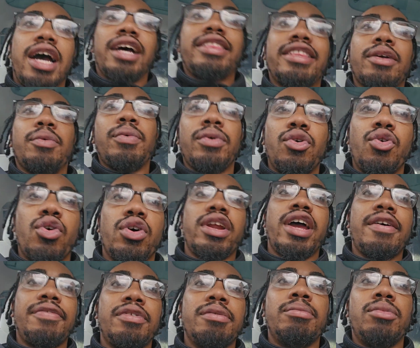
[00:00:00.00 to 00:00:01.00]
I think we're going
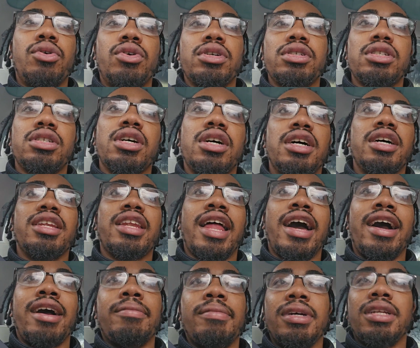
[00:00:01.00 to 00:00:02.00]
after more stud
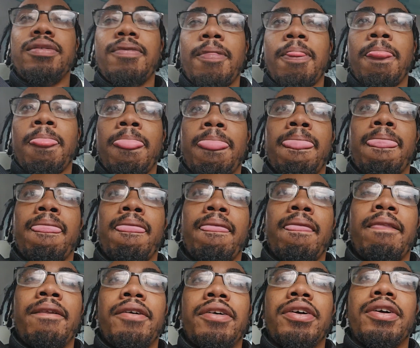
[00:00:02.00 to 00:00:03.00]
linemen.
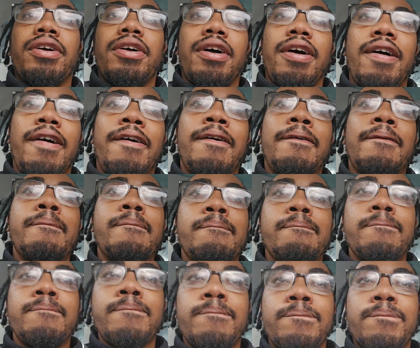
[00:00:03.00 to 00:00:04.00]
Um,